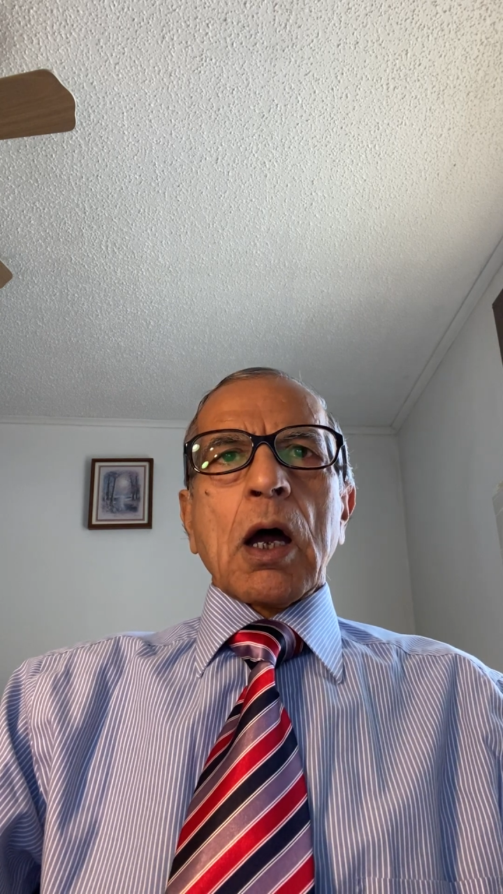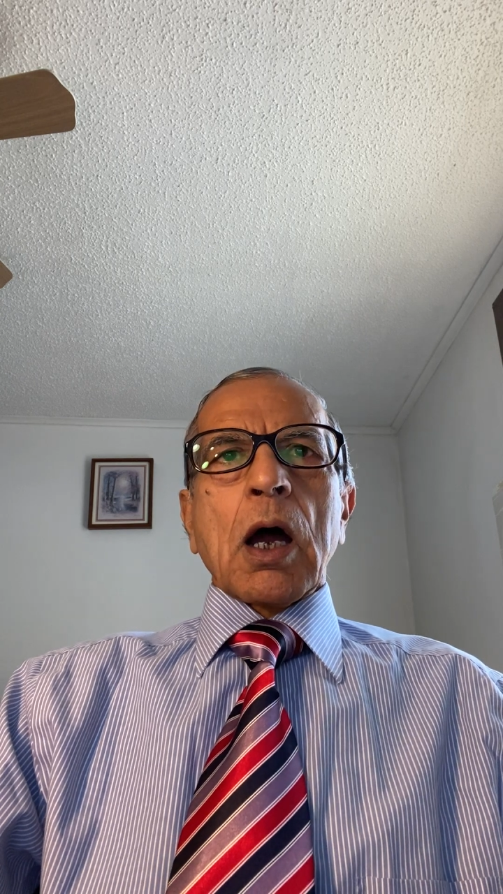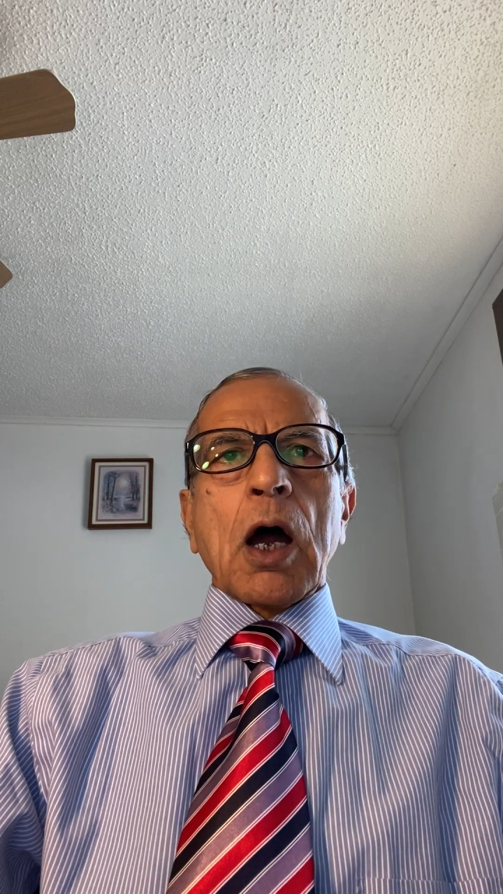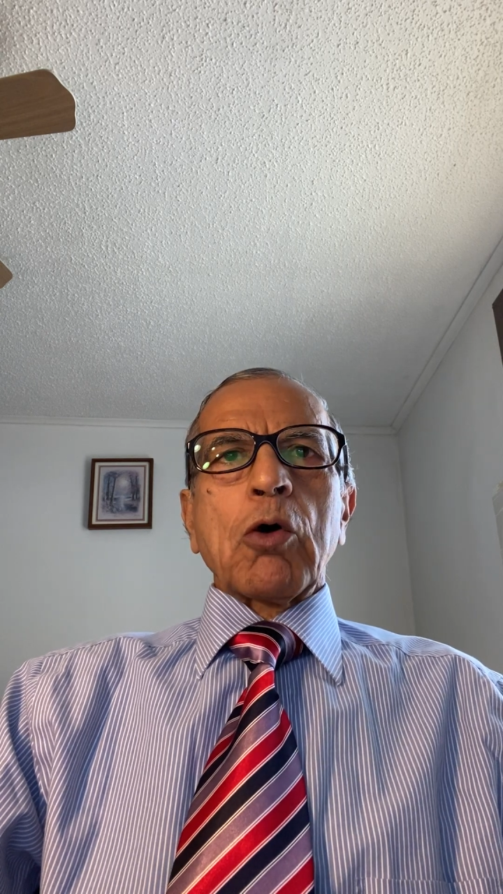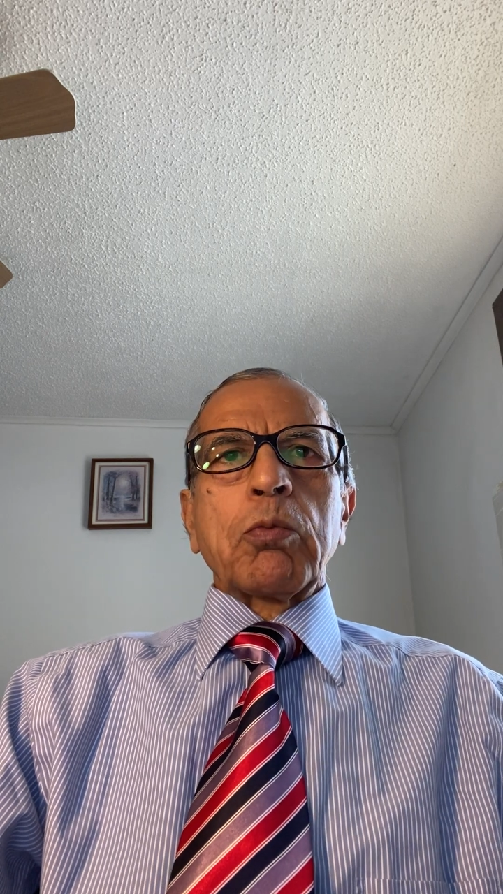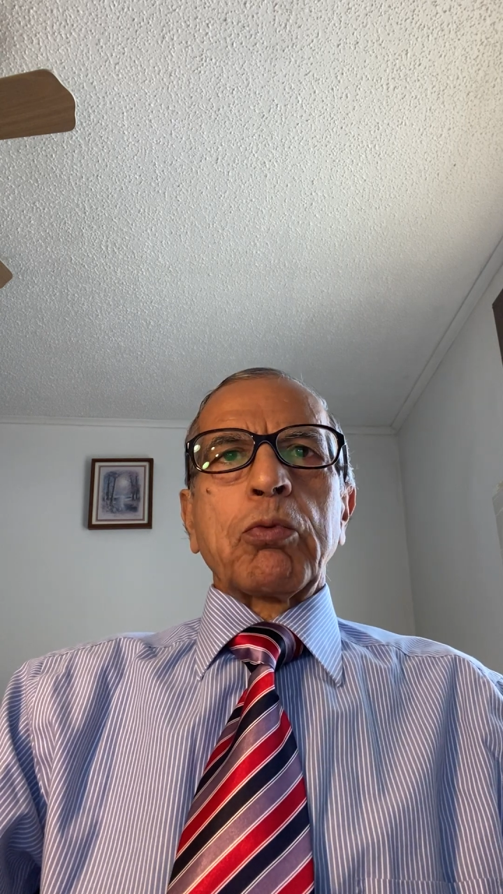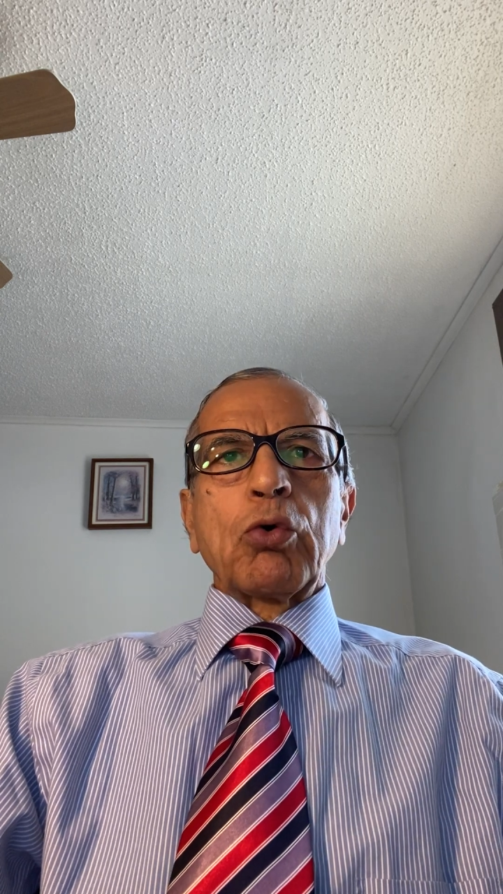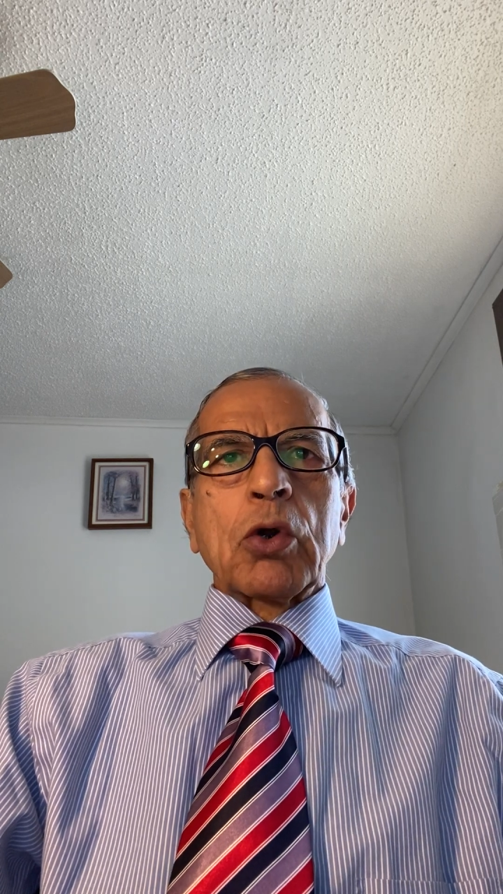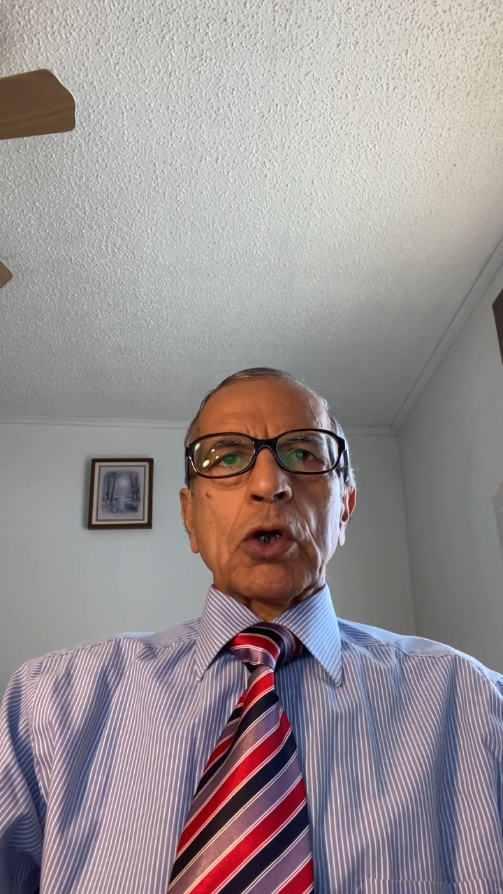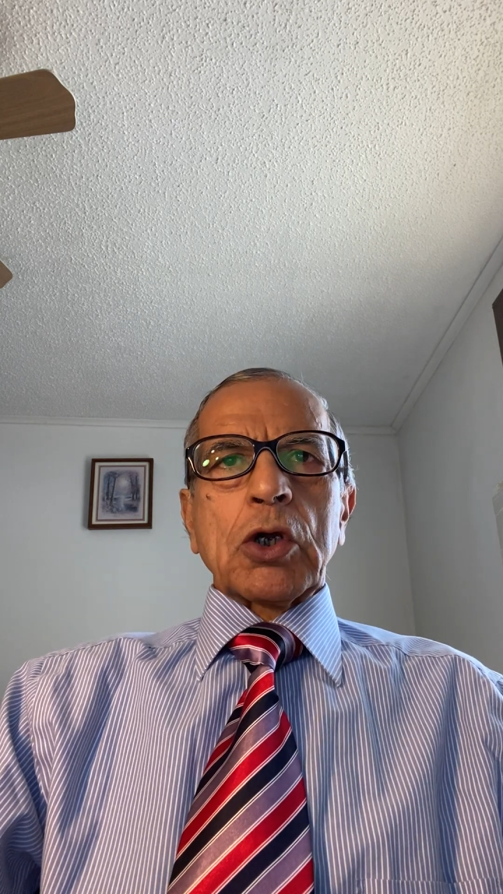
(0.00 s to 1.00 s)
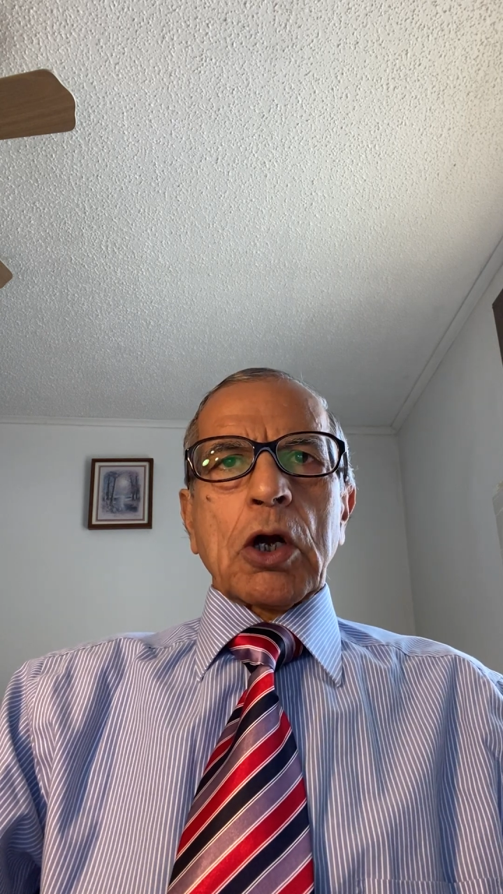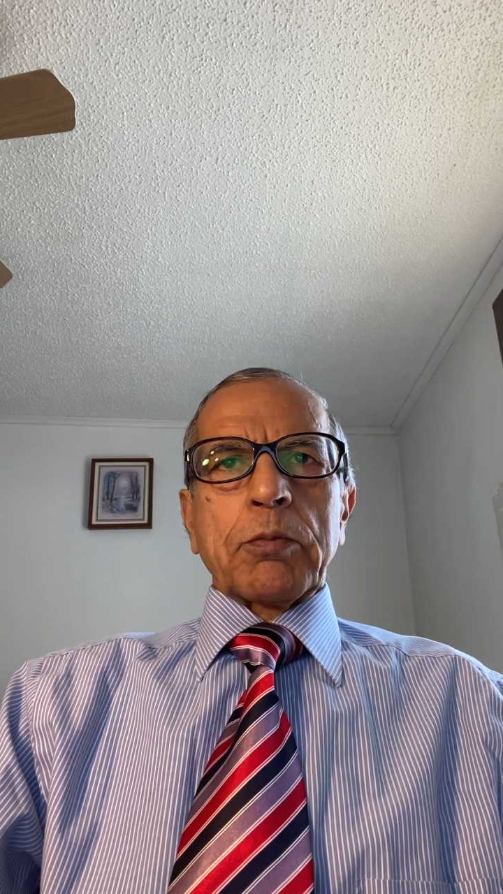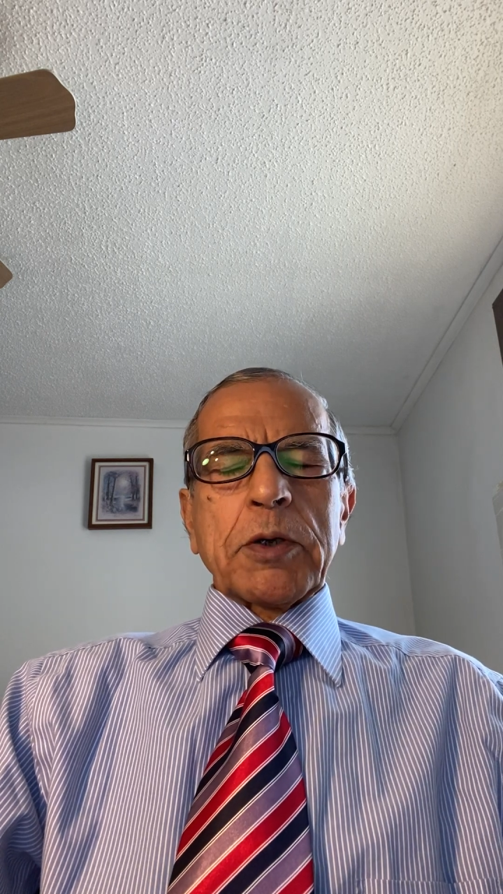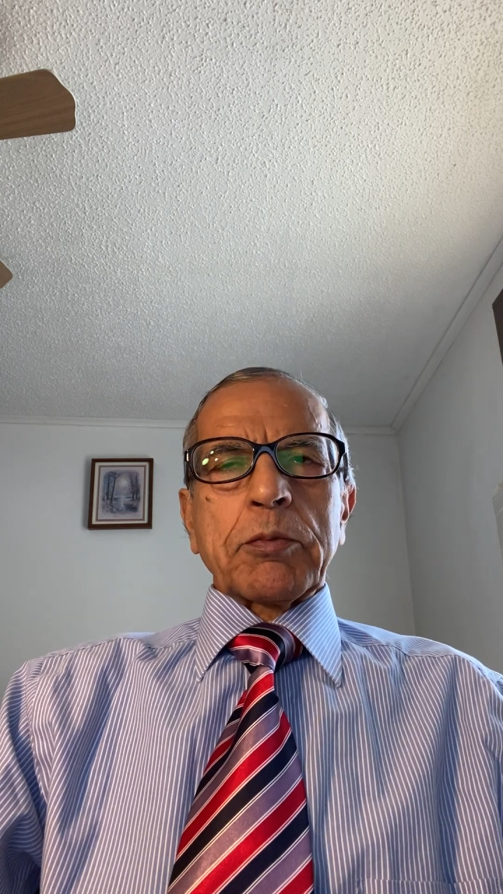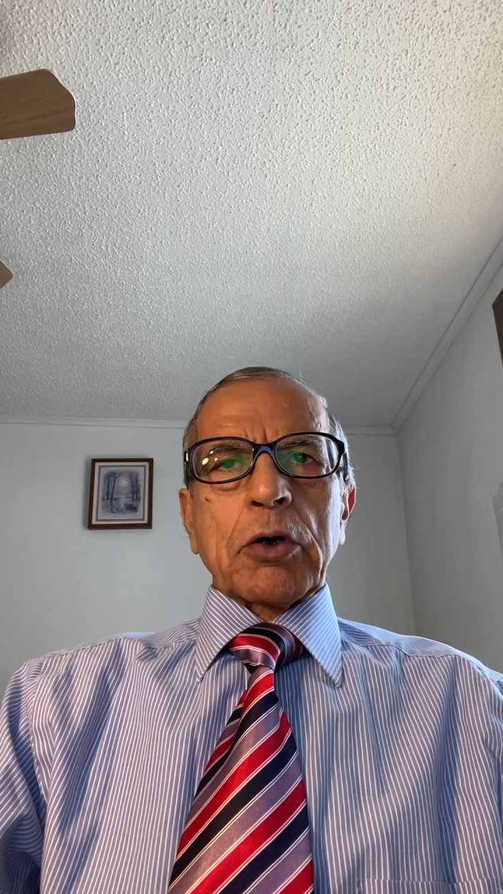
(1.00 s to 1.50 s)
How poorly our
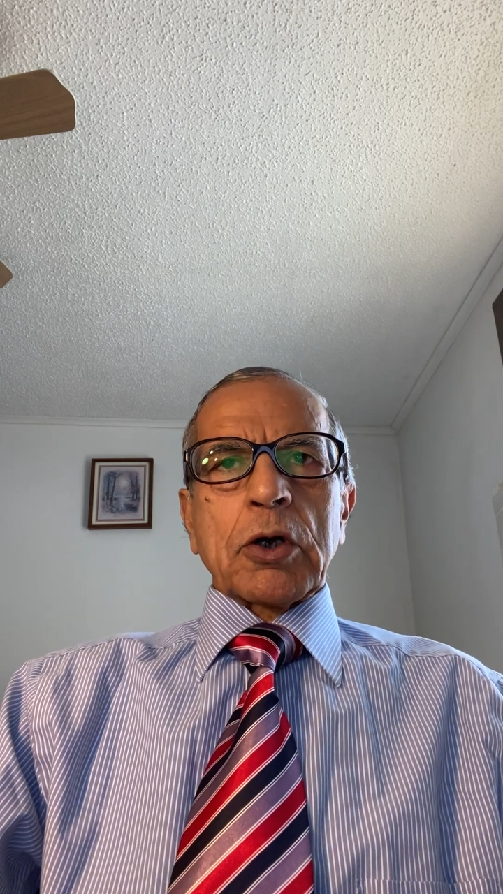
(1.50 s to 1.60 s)
people